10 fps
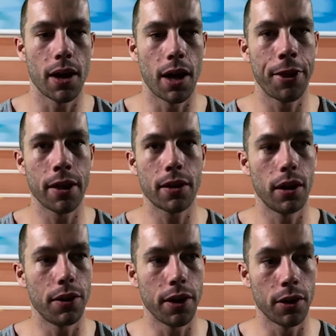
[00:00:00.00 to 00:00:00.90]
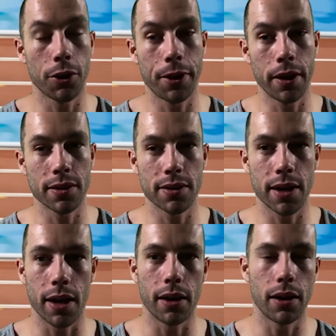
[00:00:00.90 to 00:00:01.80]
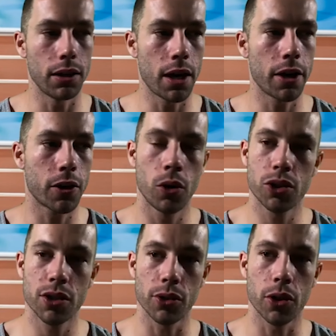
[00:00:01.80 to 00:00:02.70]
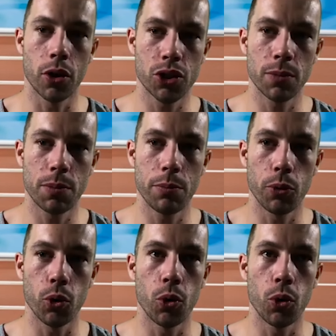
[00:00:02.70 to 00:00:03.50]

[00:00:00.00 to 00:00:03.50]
I think the other thing is that a lot of coaches are coaching people